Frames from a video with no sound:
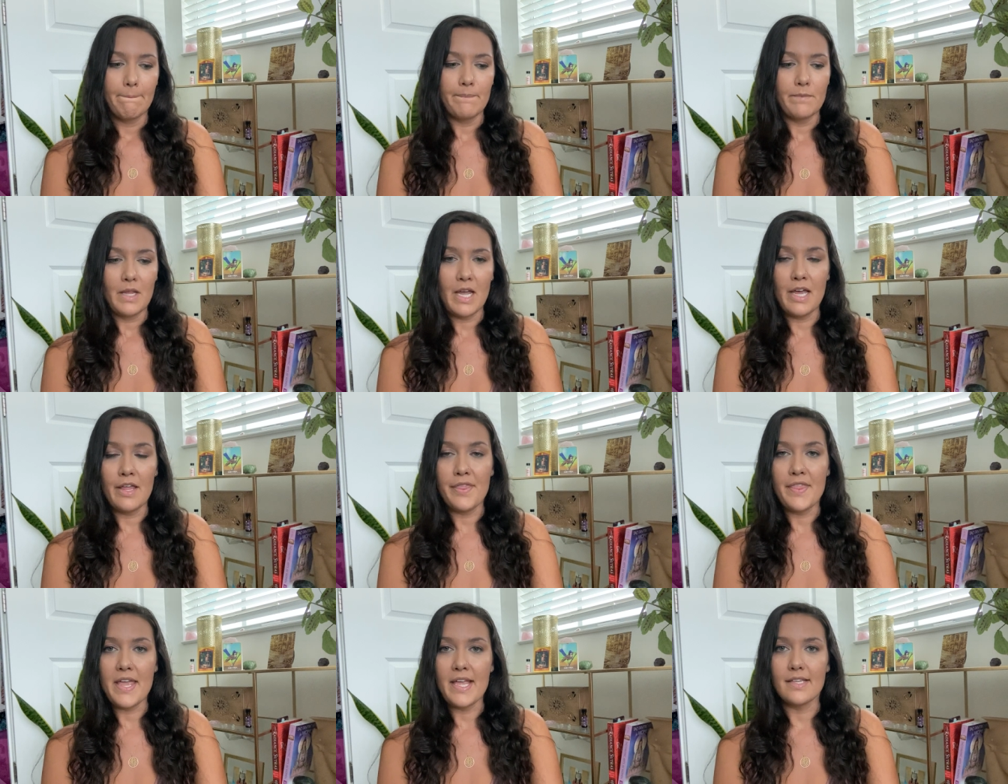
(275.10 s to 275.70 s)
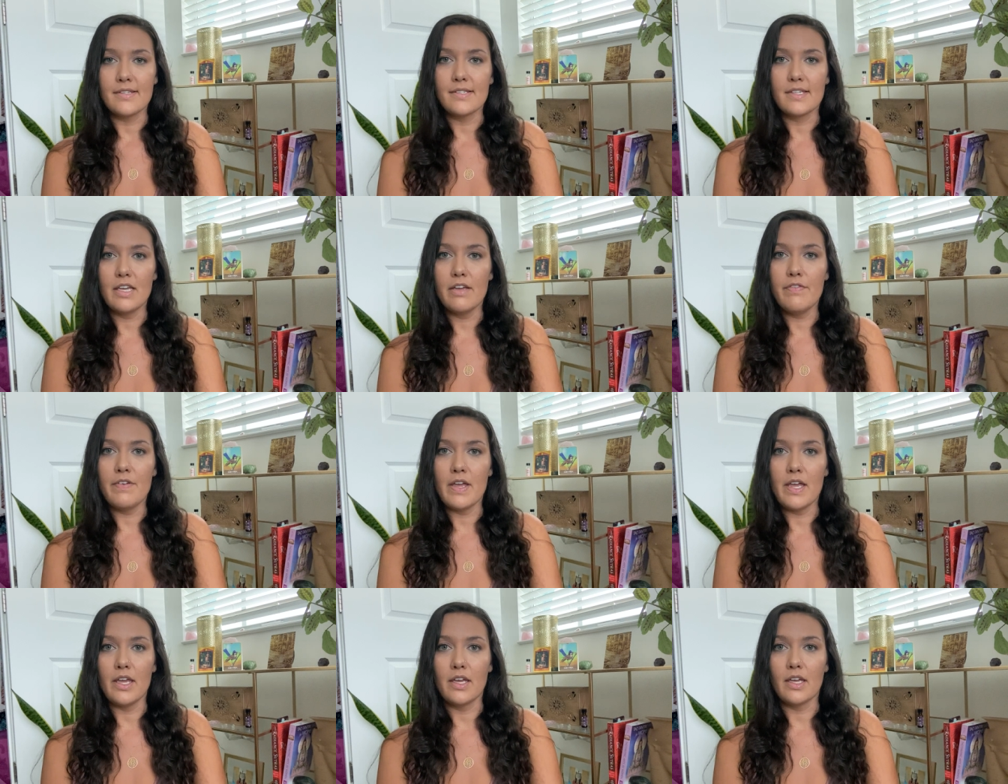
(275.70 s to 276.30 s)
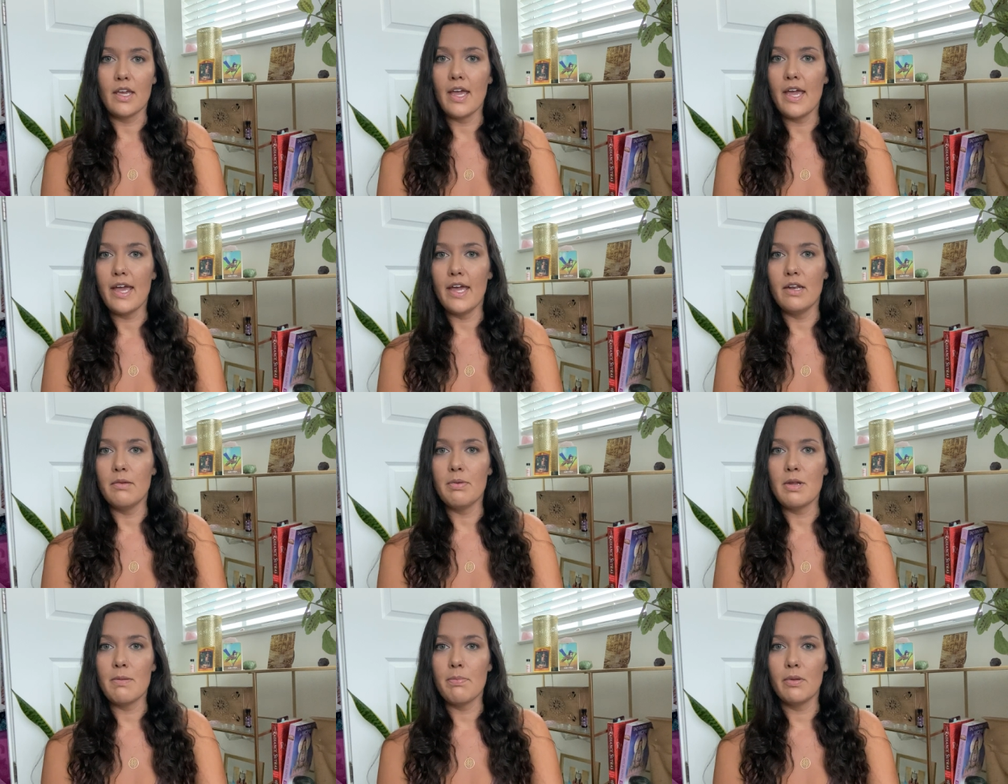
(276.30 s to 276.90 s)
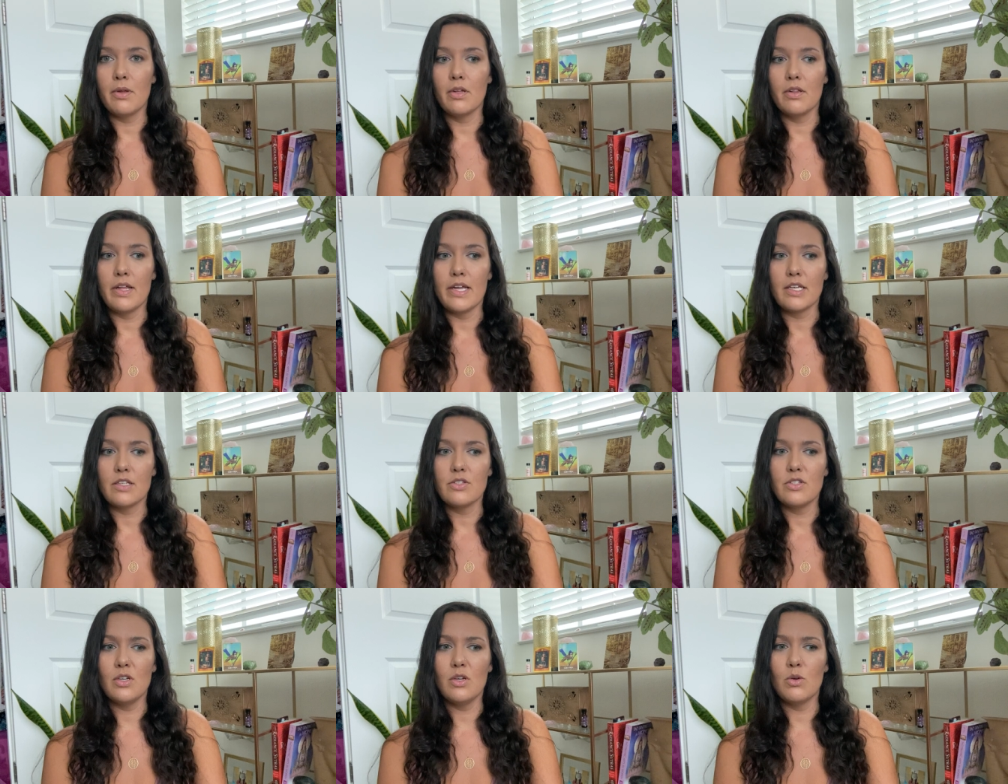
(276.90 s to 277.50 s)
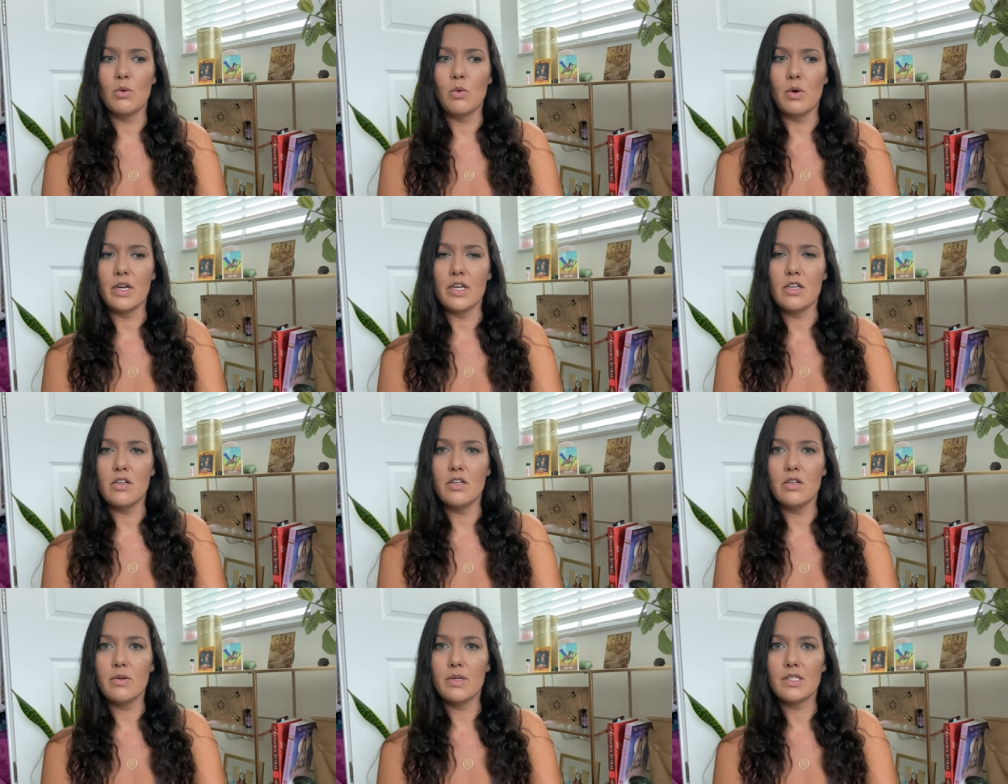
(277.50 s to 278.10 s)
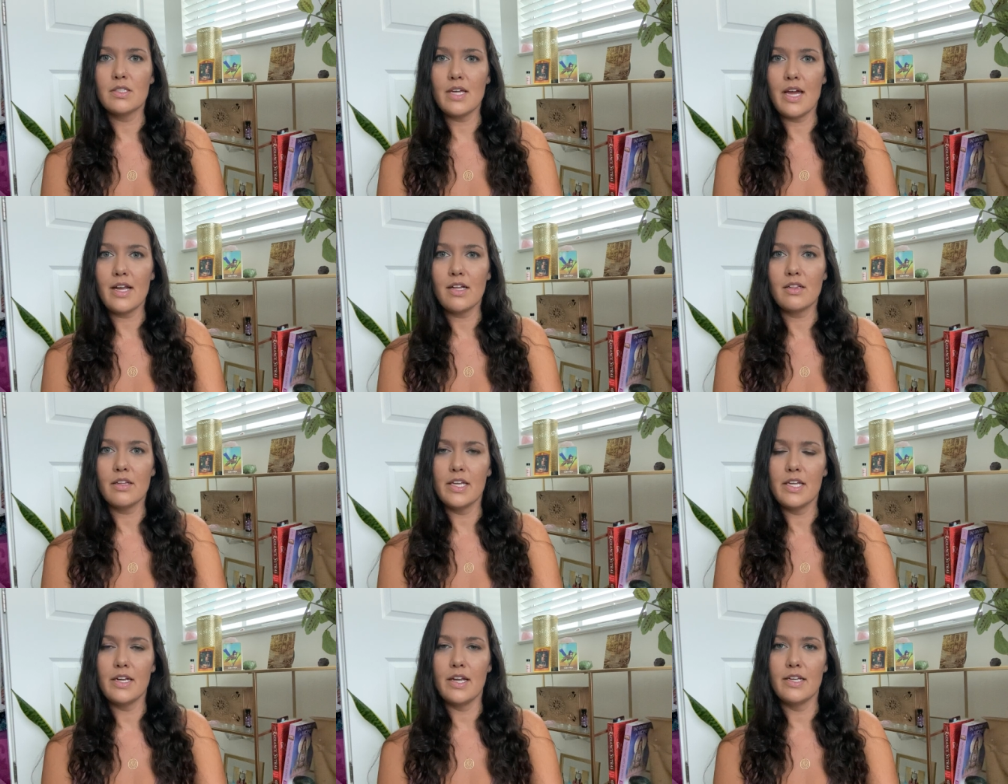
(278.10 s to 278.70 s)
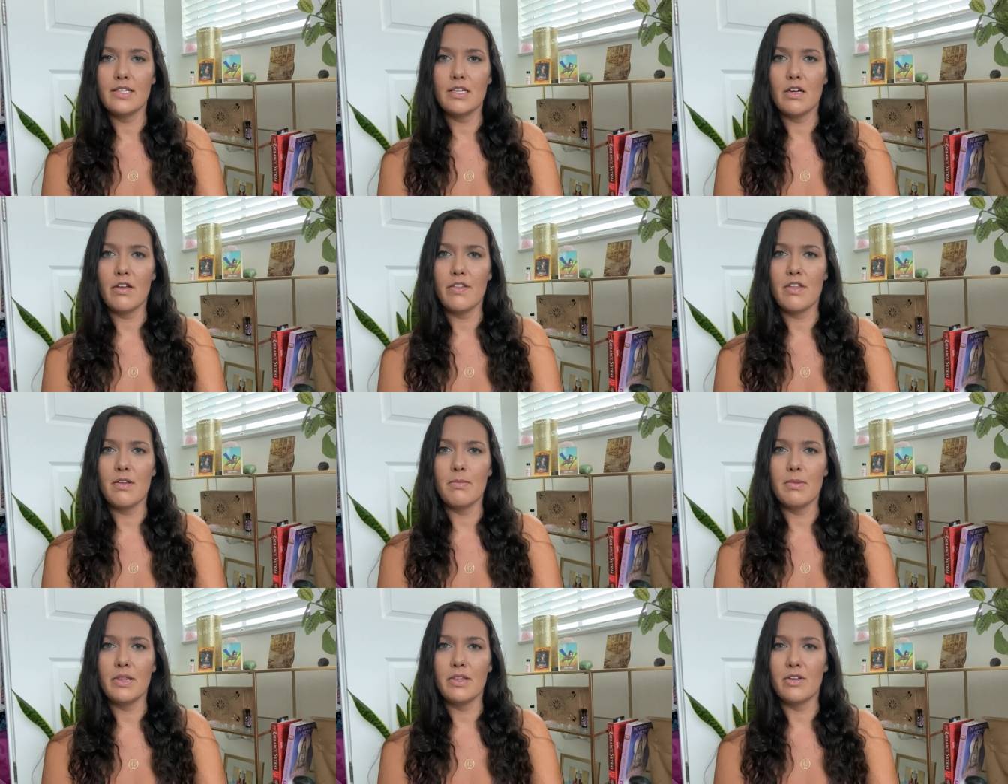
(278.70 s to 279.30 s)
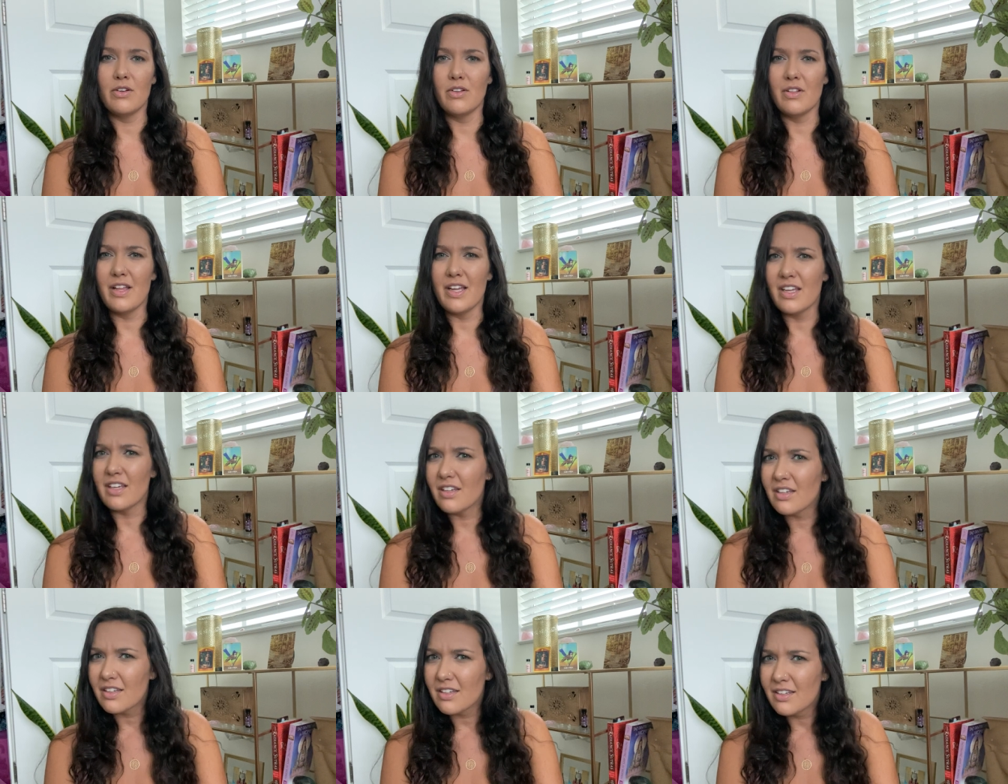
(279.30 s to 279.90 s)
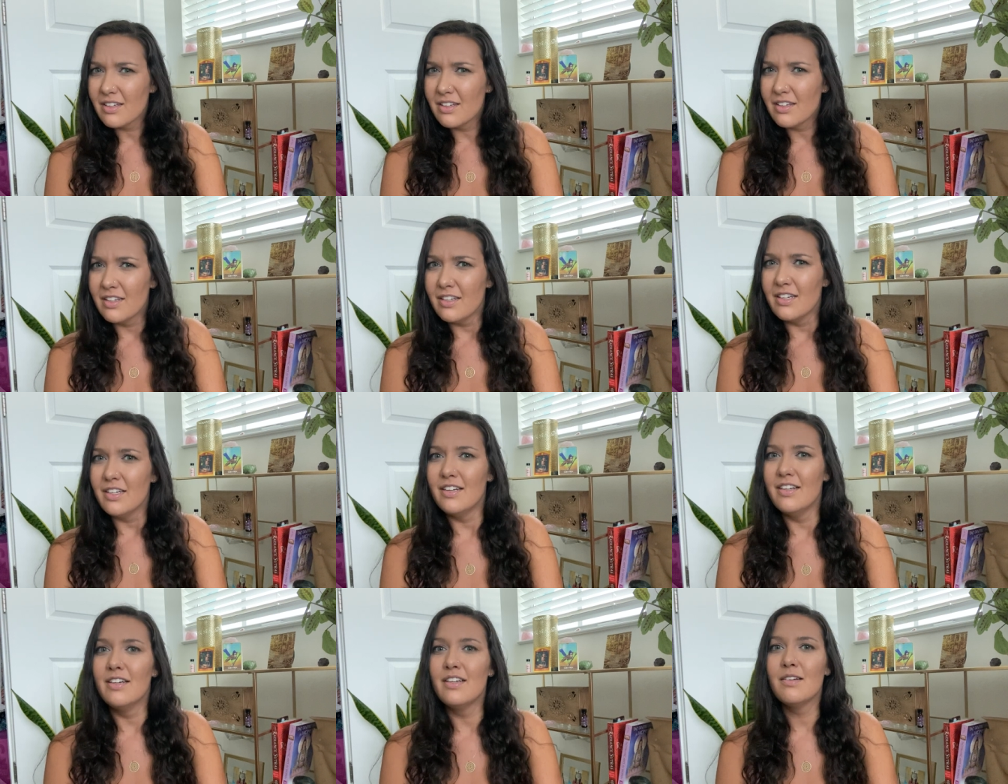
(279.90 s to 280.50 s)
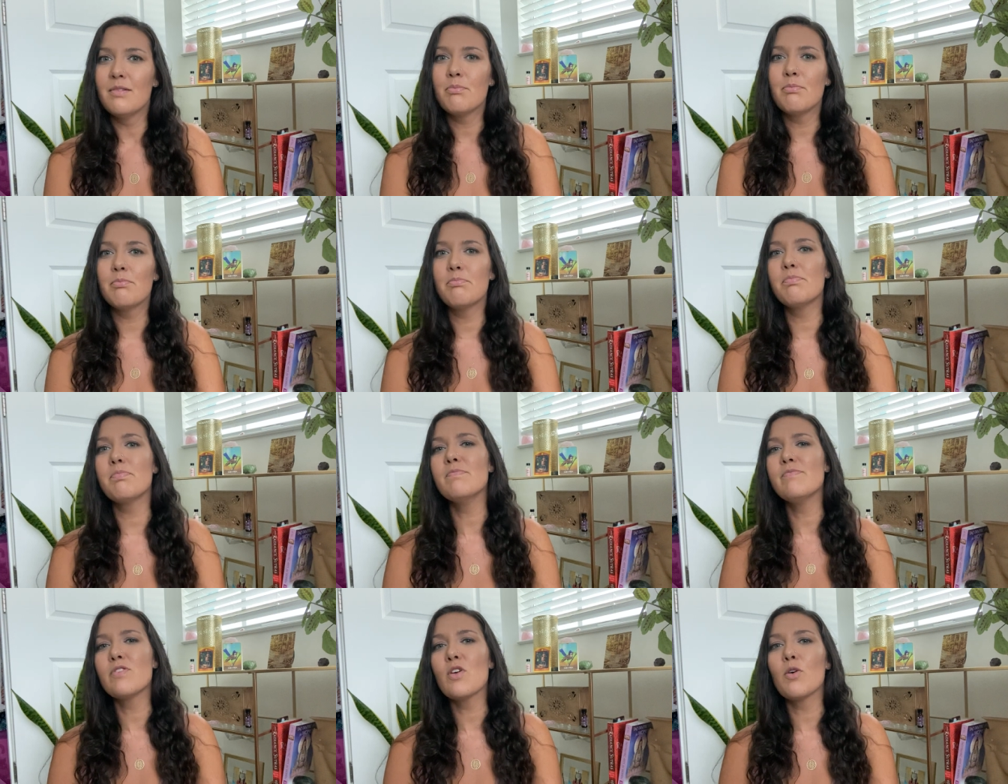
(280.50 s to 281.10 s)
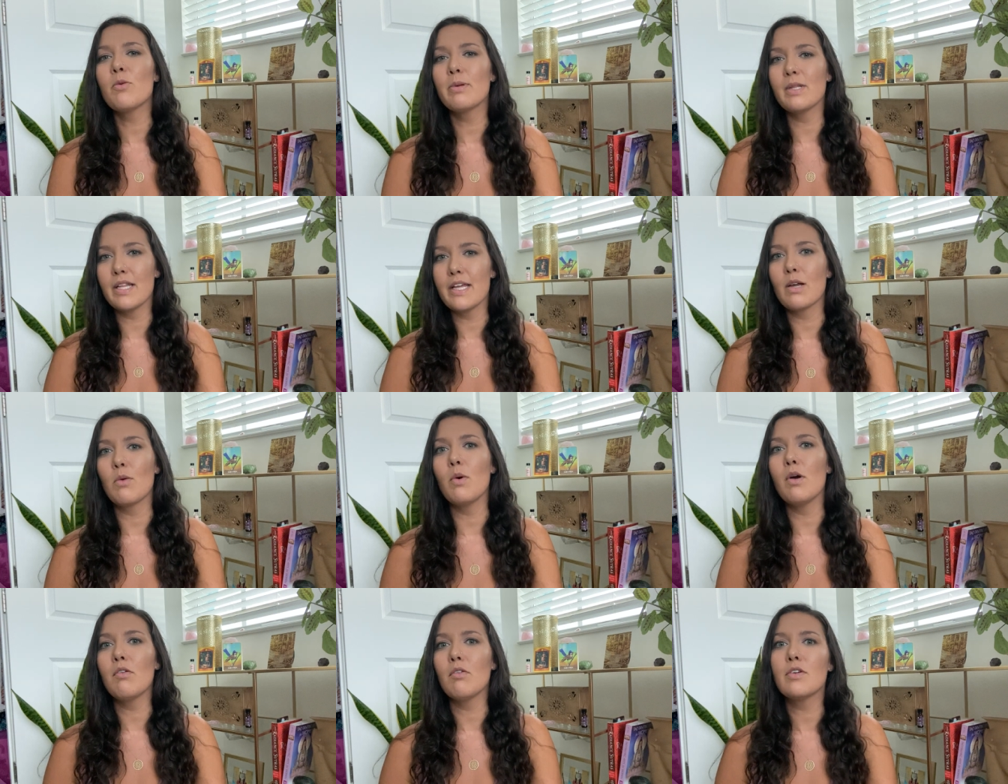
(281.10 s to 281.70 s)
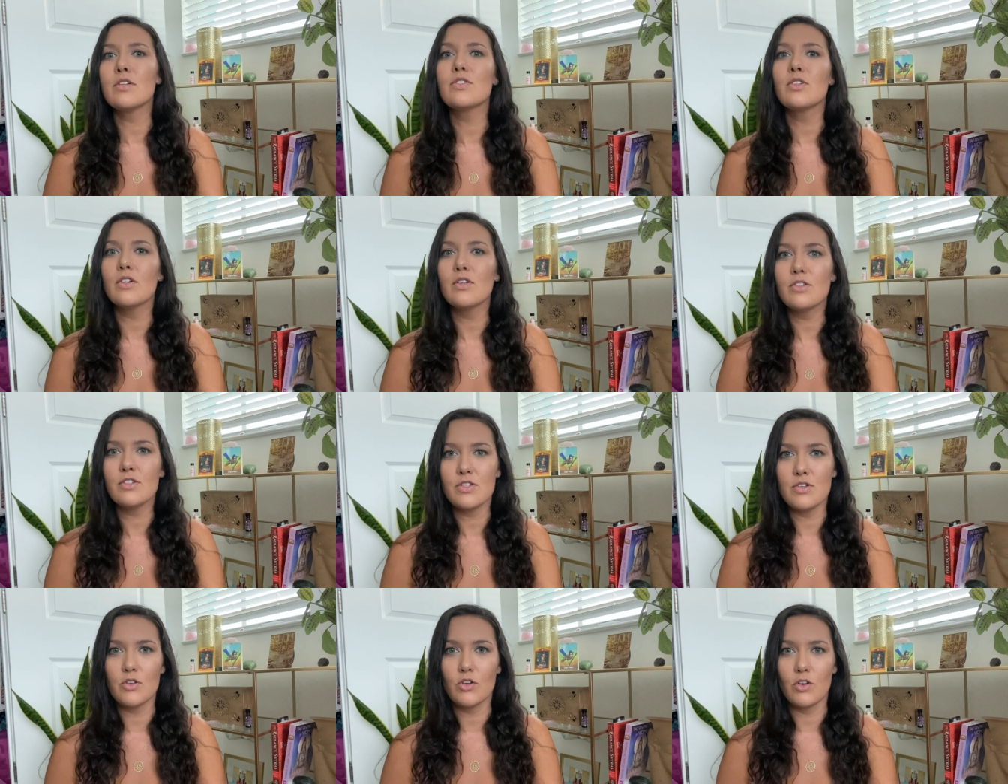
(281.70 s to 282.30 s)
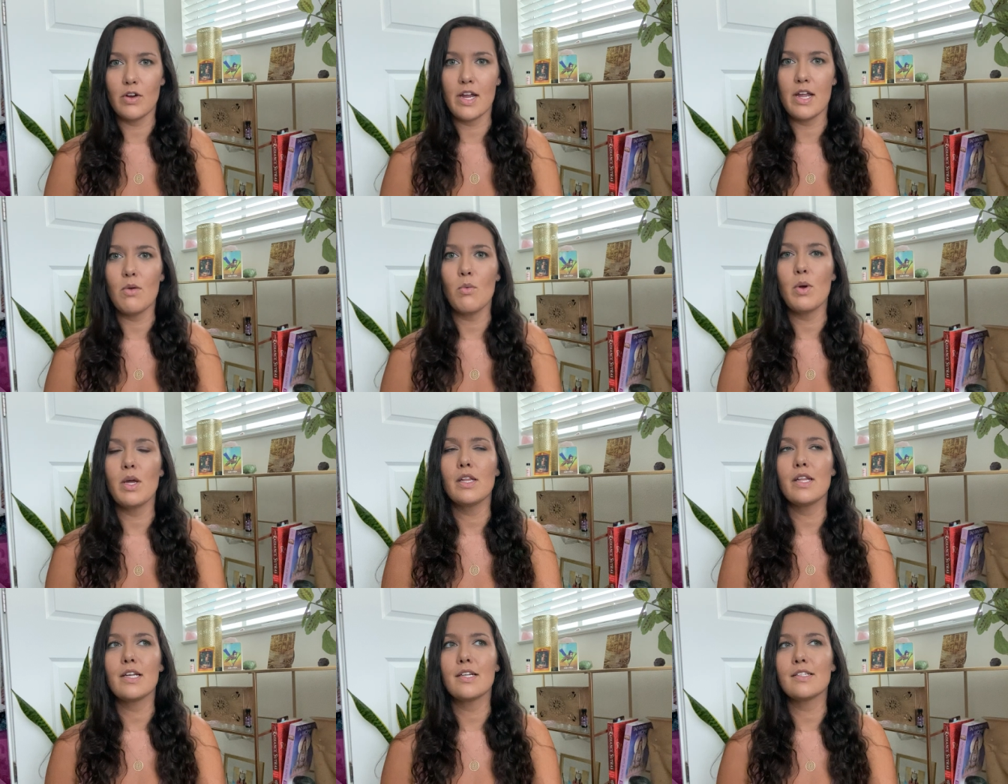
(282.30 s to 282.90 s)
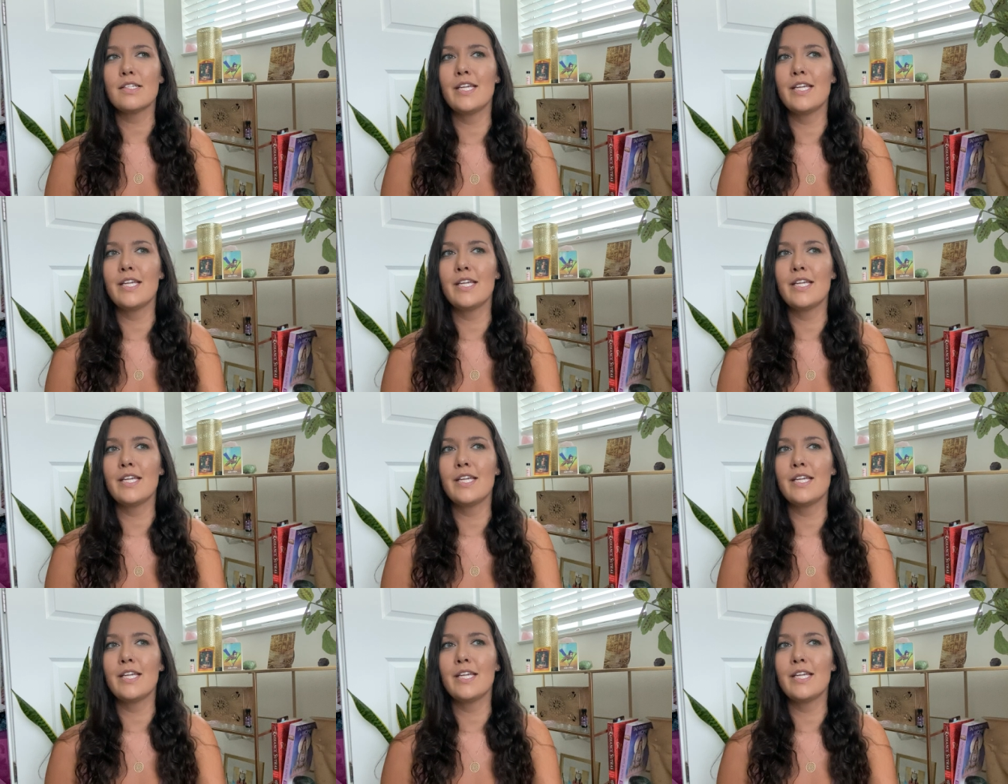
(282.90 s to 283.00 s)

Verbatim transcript: at Thanksgiving and people are like, "So, what do you do exactly?" and I tell them and they're like, "No, but like what result do you create? What like